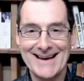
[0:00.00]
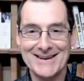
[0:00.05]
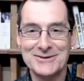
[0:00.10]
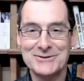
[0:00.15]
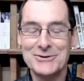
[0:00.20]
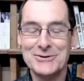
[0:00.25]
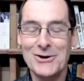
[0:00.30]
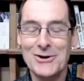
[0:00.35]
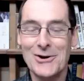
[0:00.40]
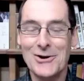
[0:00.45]

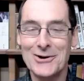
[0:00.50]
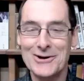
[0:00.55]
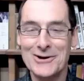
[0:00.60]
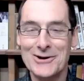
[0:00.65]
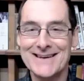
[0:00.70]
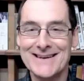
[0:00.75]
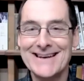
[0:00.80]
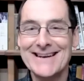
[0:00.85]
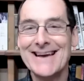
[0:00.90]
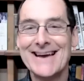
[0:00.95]
Not
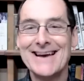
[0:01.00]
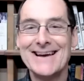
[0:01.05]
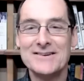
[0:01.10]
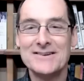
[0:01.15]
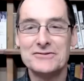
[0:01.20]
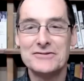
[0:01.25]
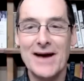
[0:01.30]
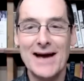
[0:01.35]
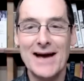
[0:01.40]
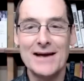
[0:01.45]
keen.
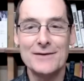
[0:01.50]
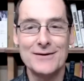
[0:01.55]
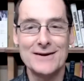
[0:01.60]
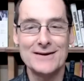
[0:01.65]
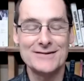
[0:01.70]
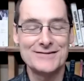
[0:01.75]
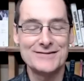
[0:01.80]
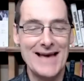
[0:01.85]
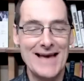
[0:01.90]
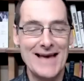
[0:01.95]
Dave
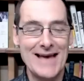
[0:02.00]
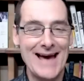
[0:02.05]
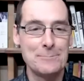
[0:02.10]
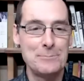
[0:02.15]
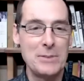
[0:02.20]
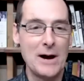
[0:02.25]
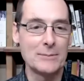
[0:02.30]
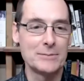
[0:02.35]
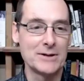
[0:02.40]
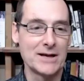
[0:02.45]
is our
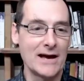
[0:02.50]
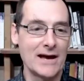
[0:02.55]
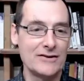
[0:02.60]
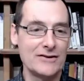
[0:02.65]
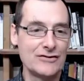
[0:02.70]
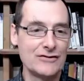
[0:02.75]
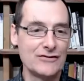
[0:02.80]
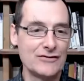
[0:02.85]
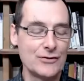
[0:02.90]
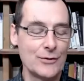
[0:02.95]

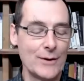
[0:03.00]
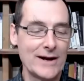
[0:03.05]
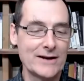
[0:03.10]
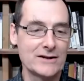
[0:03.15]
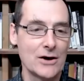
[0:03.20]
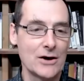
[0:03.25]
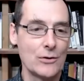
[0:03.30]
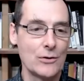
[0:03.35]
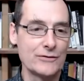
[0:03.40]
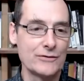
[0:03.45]
publications
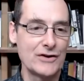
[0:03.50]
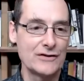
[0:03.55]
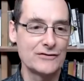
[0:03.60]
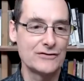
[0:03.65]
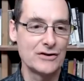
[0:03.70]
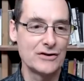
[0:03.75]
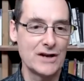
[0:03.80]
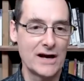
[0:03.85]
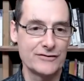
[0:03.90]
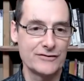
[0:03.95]
director, also
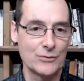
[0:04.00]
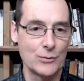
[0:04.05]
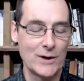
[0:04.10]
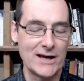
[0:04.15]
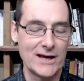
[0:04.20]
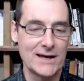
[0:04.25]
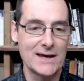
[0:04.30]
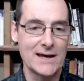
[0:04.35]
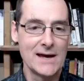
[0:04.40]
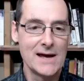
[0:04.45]
2 days a
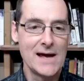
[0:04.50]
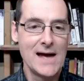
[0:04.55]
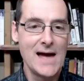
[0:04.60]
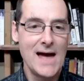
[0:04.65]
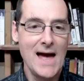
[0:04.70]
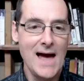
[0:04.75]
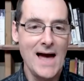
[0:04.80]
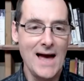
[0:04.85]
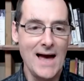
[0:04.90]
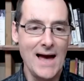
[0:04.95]
week,
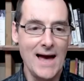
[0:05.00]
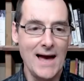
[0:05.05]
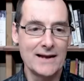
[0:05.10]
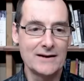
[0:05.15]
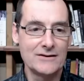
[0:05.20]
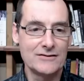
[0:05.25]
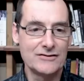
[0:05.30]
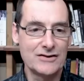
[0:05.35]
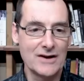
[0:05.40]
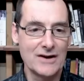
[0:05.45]

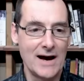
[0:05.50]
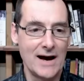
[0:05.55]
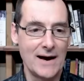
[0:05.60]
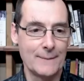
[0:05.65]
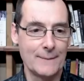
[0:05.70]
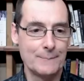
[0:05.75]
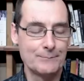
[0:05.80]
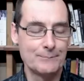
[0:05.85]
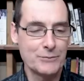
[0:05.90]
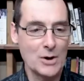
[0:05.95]
and
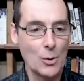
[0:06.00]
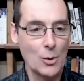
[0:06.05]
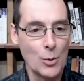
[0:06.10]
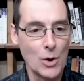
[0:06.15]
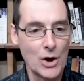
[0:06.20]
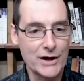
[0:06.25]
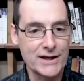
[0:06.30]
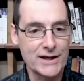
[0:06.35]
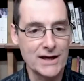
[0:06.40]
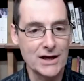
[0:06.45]

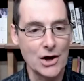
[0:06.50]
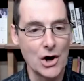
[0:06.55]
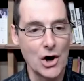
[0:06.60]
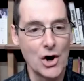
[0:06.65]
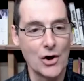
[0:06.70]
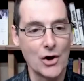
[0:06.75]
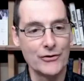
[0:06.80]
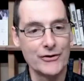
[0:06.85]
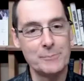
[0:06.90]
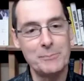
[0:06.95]
working
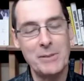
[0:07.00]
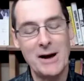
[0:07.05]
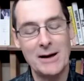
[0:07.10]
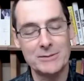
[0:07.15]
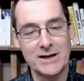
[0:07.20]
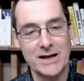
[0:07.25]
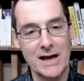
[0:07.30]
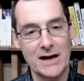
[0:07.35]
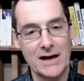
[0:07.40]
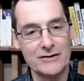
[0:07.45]
on the
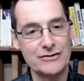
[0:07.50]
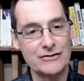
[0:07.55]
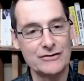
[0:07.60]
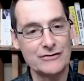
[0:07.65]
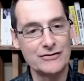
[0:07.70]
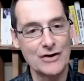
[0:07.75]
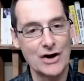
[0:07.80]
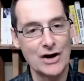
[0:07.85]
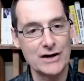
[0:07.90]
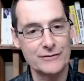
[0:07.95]
publication
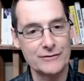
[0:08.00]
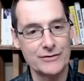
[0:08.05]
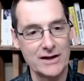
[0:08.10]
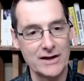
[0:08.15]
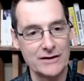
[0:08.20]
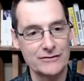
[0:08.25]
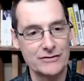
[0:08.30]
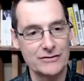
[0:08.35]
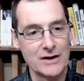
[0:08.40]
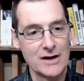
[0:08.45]
side of
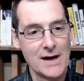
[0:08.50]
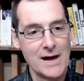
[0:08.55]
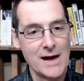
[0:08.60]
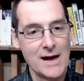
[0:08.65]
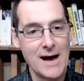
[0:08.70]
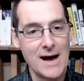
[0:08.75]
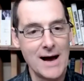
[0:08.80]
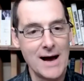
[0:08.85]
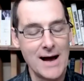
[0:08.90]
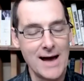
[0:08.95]
things.
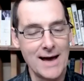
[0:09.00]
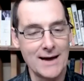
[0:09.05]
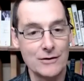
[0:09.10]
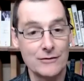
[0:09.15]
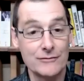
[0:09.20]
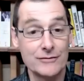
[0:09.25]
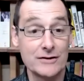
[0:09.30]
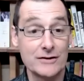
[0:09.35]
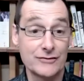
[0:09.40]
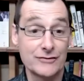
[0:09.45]
And
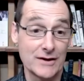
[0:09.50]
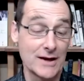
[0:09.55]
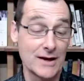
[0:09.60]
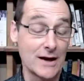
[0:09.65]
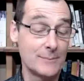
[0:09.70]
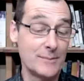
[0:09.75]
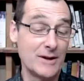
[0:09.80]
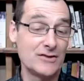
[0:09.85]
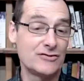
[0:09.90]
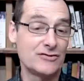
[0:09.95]
obviously, I
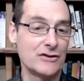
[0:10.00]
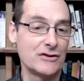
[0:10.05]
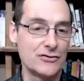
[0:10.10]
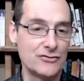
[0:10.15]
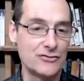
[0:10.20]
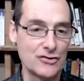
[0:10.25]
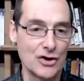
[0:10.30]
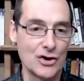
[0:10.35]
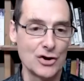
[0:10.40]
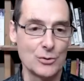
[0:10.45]
mentioned the
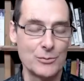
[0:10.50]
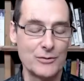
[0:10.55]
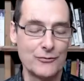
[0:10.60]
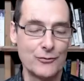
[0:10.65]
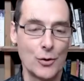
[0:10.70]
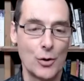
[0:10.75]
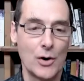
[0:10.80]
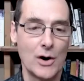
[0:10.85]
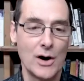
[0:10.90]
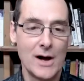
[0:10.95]
journal
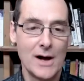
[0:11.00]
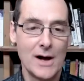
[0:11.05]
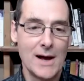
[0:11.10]
before.